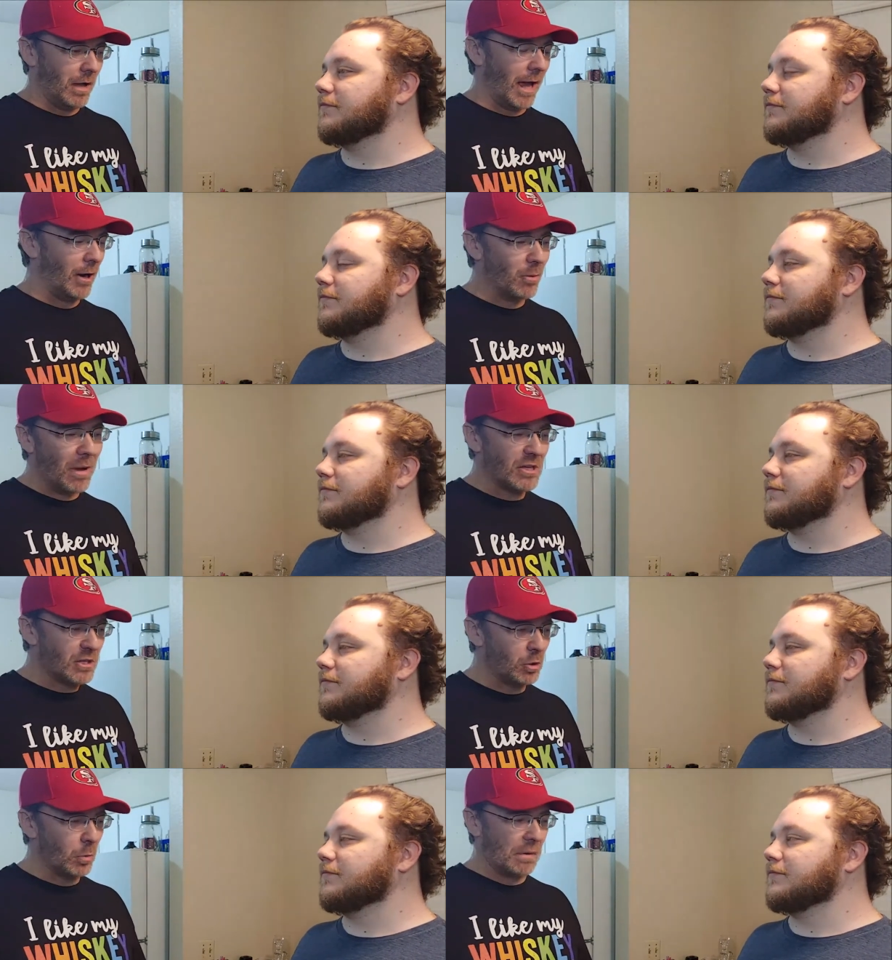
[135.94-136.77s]
Speaker 1: I don't know
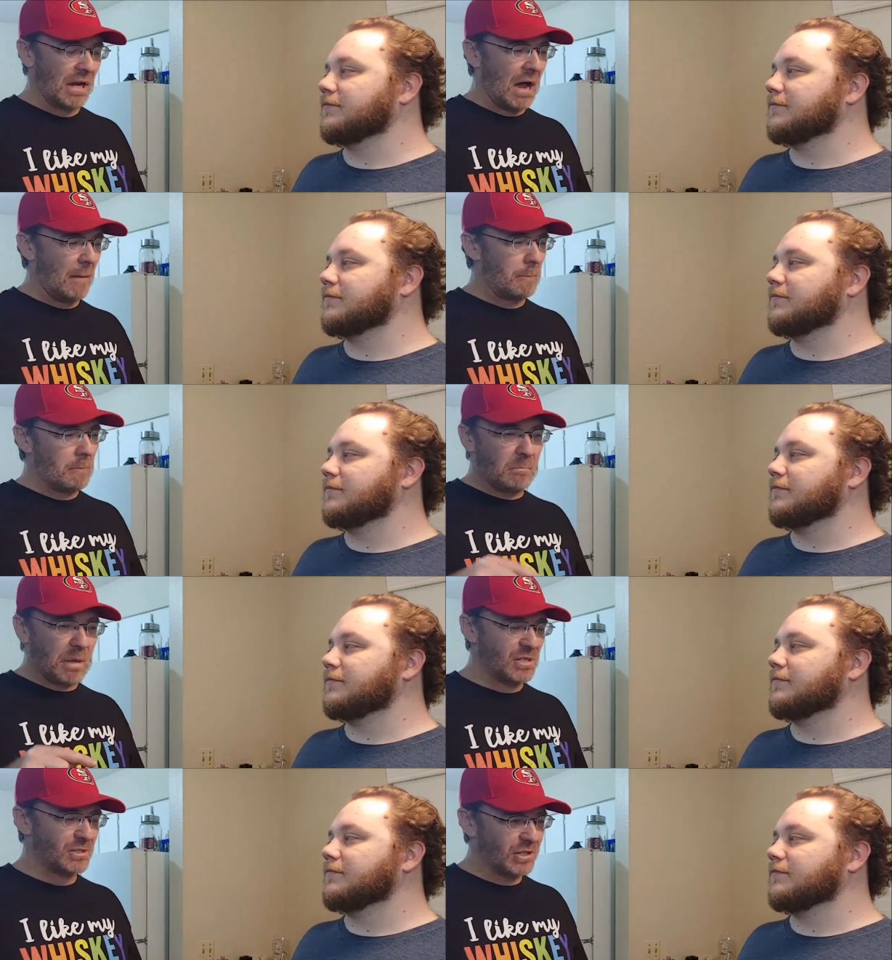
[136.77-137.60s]
about you, but I'm
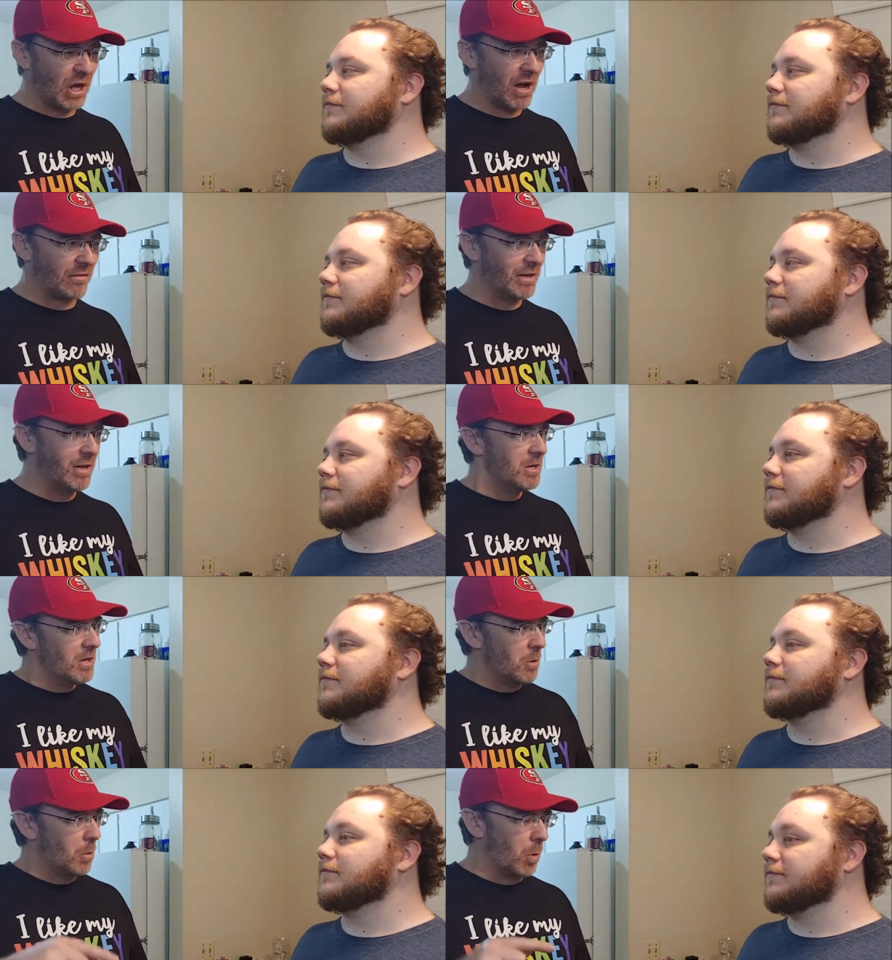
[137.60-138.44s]
pissed off.
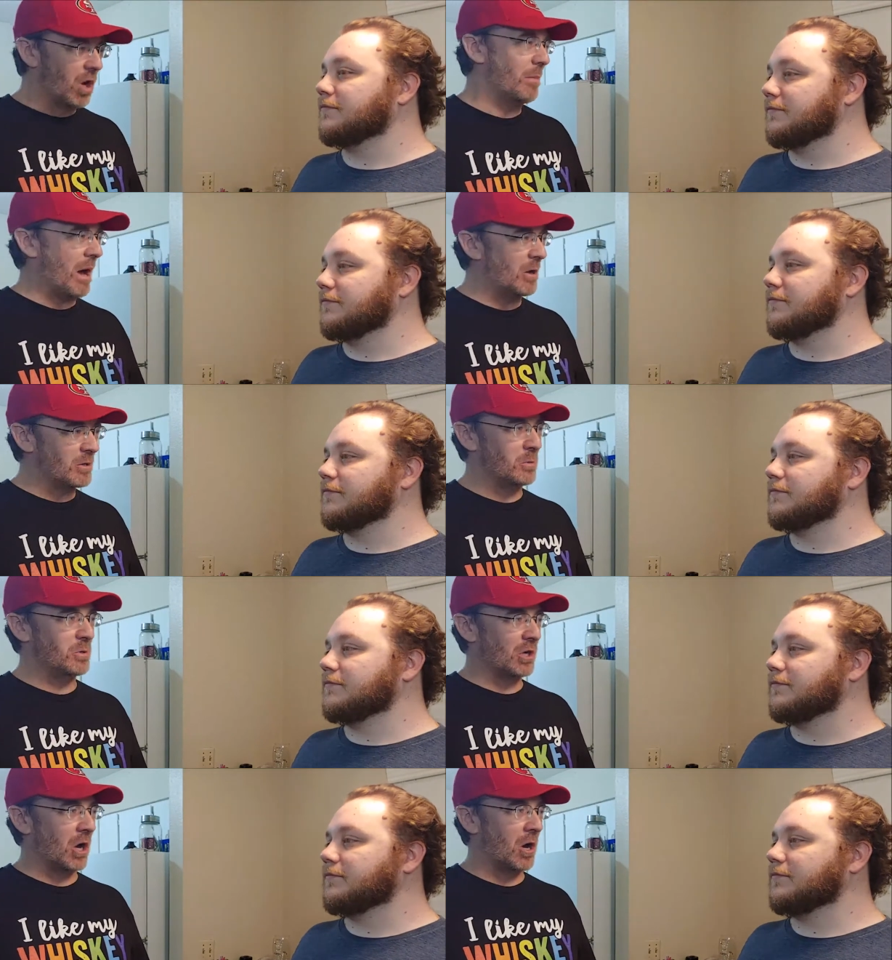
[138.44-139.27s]
What about
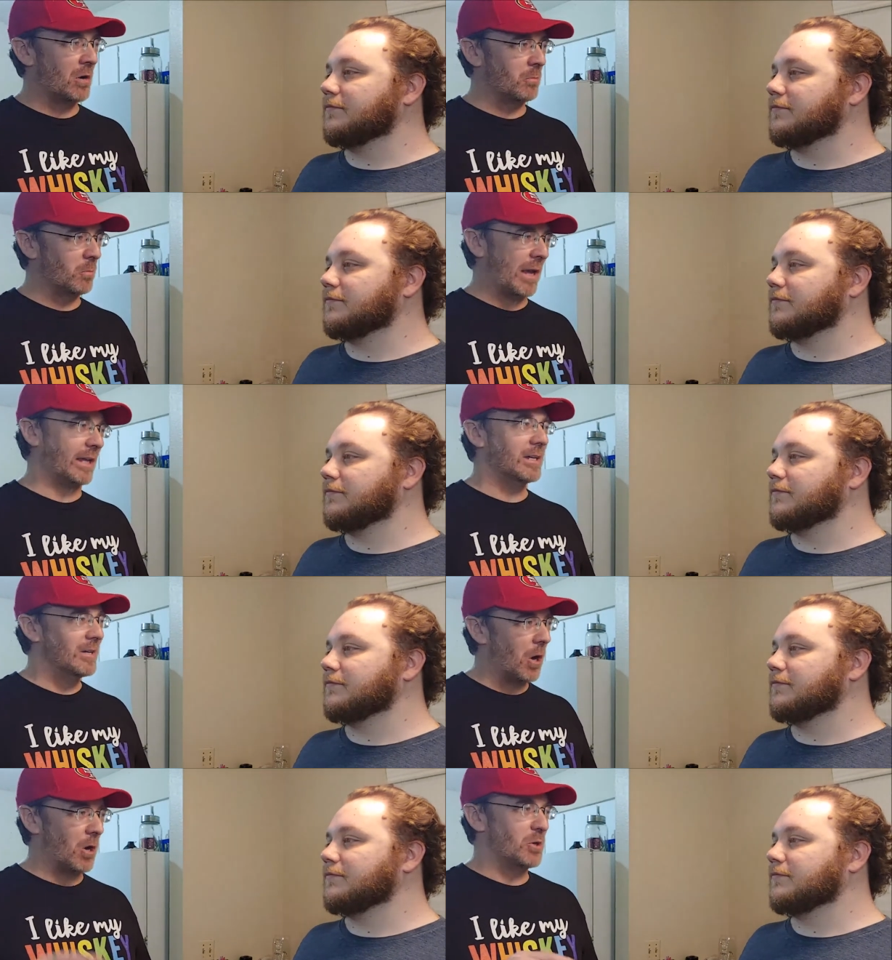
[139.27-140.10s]
you, John
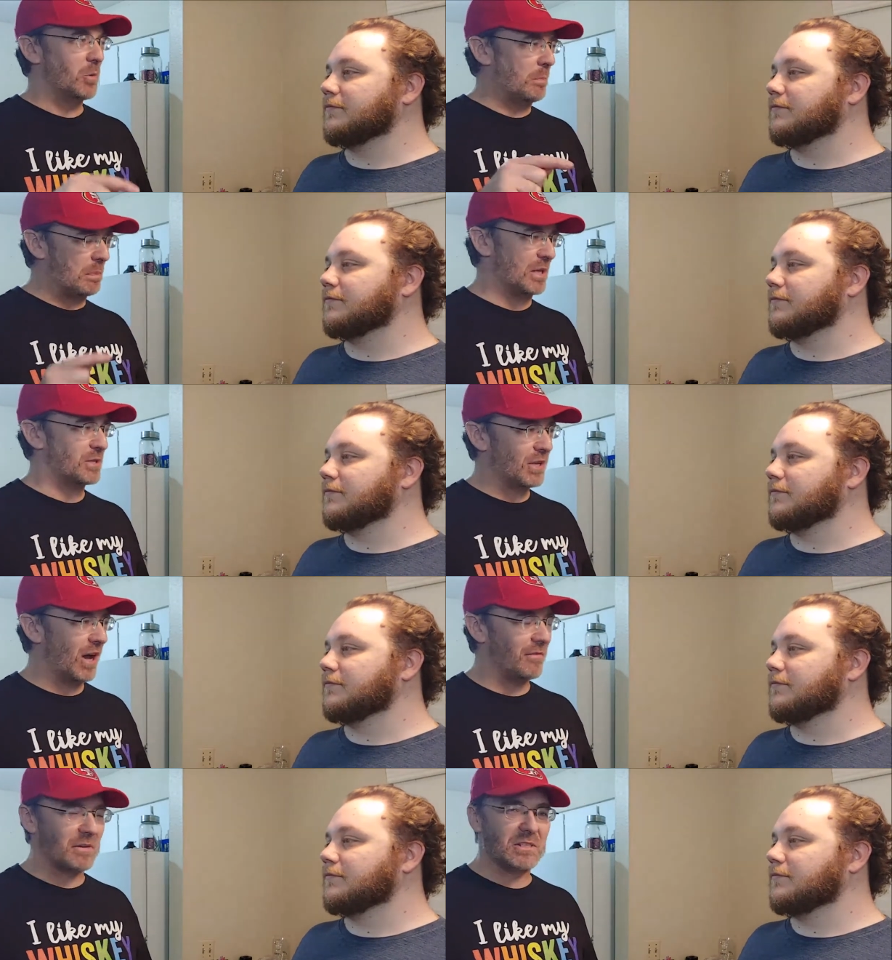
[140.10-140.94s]
Wick? Are you
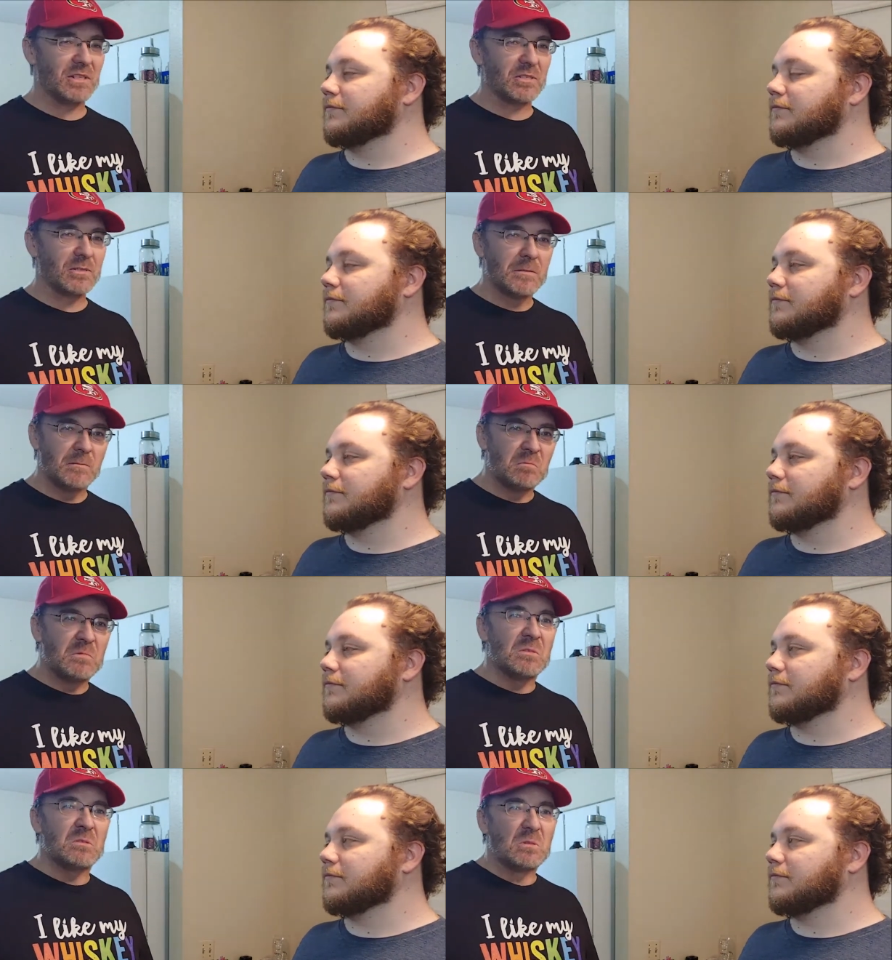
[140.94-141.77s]
pissed off? And he says,
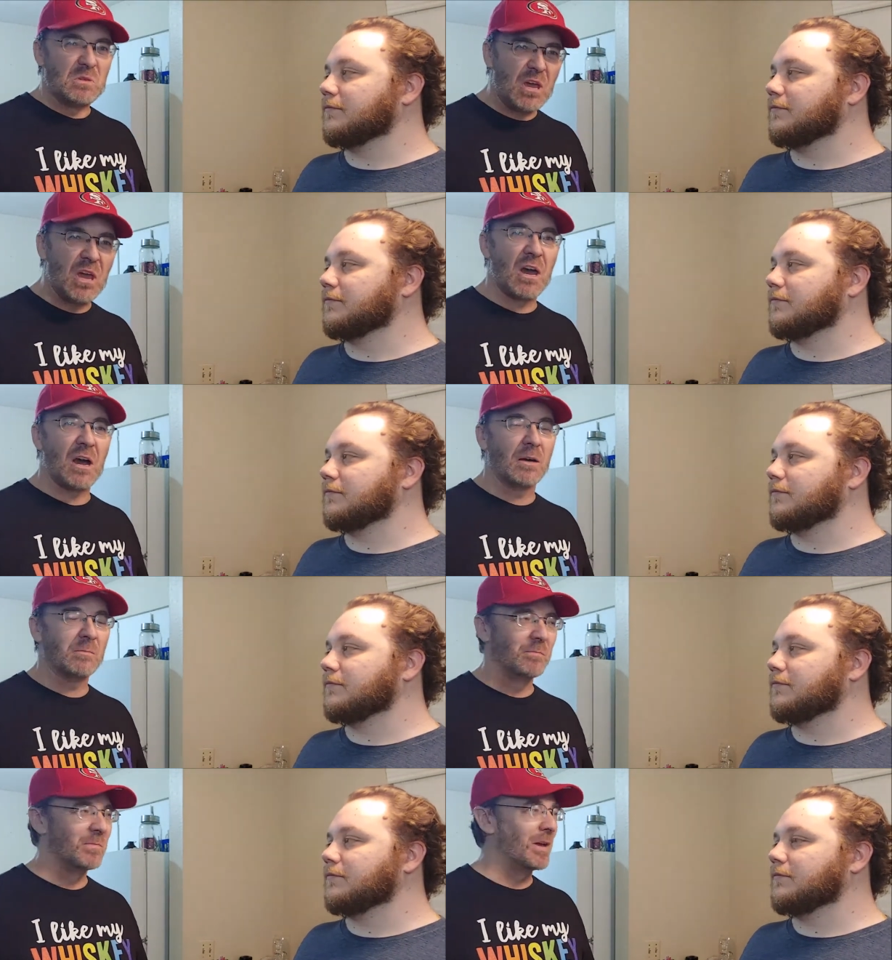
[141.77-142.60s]

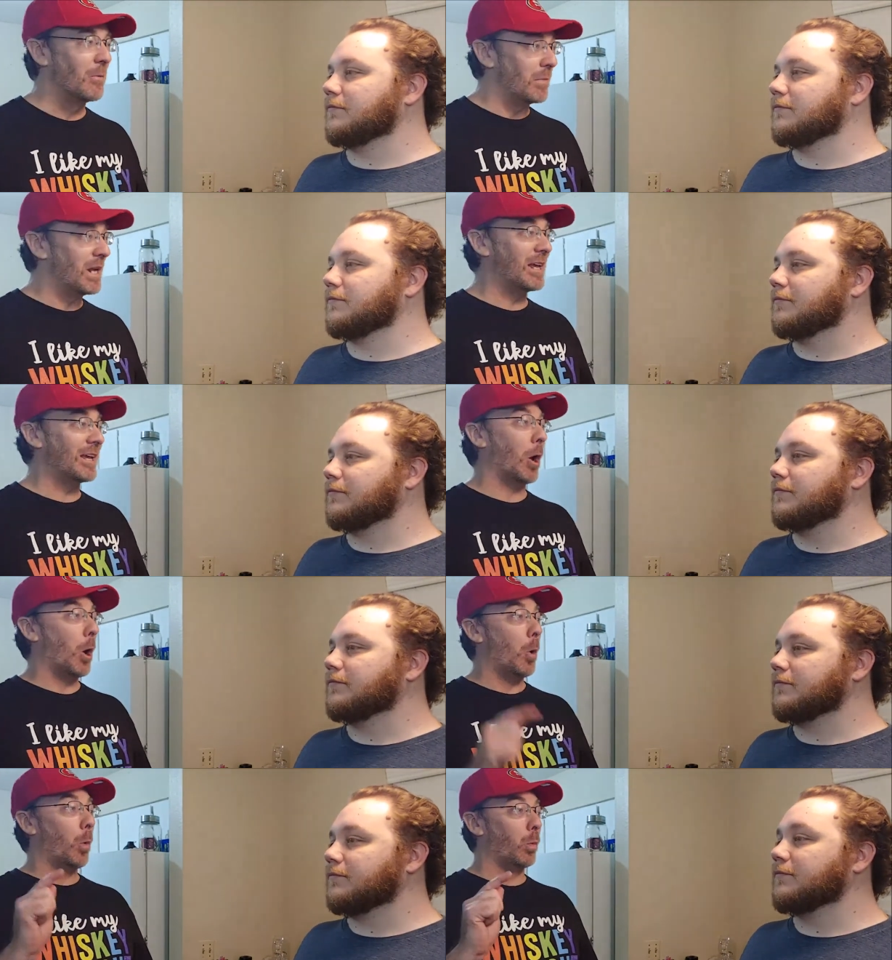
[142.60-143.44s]
yeah.
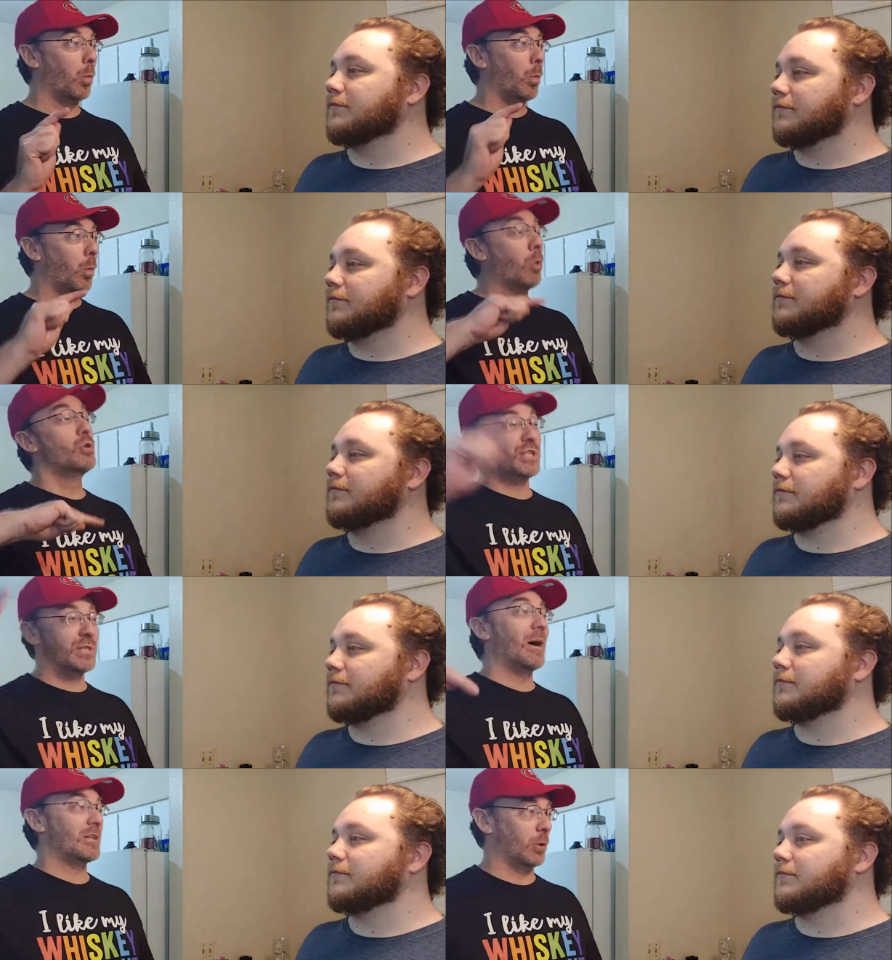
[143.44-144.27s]
Meaning, oh,
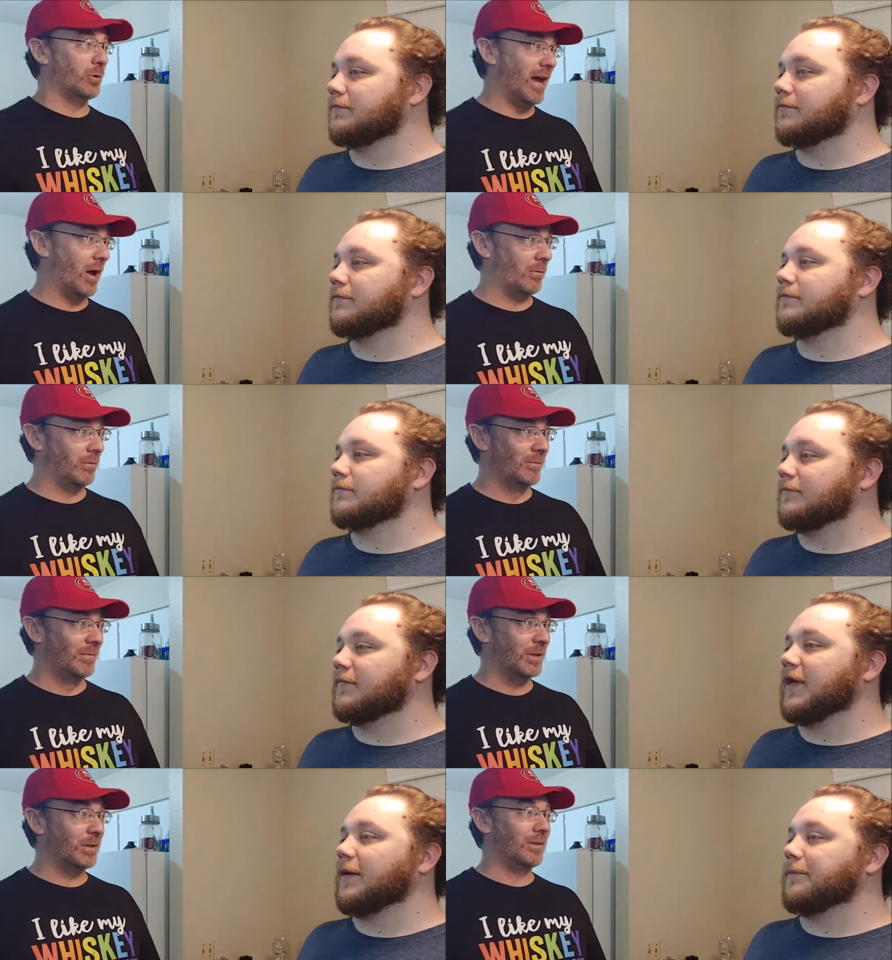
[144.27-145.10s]
shit's about to go down.
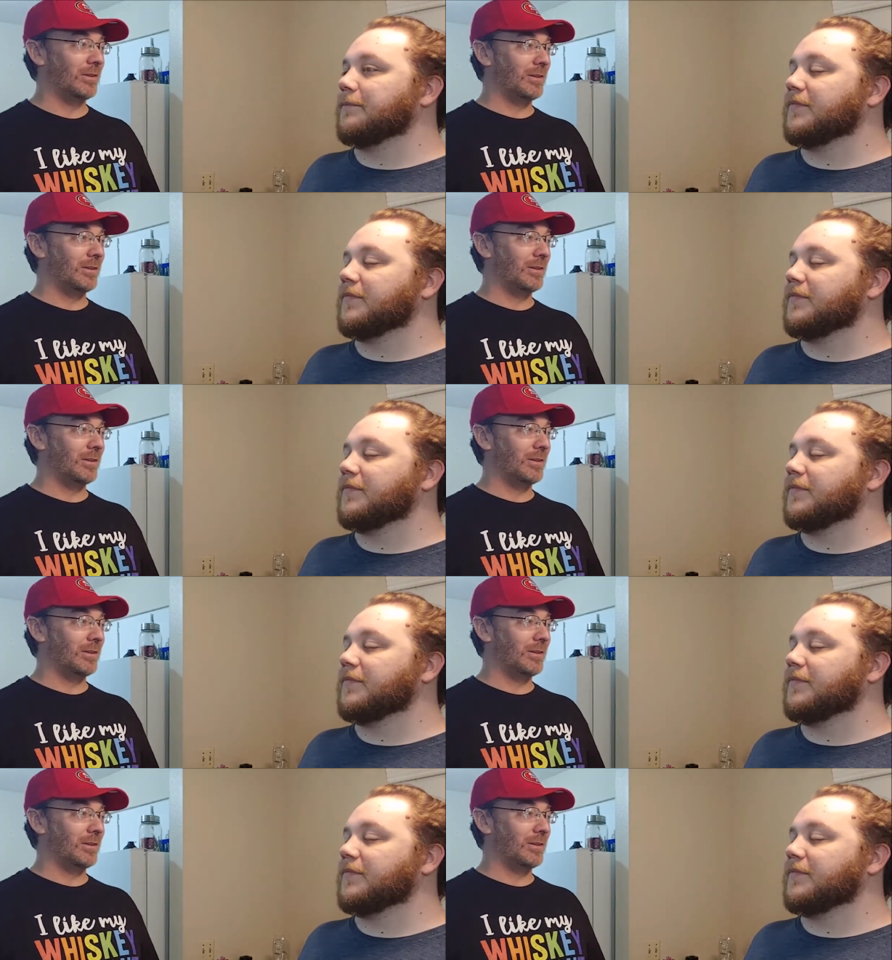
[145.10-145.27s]
Yeah.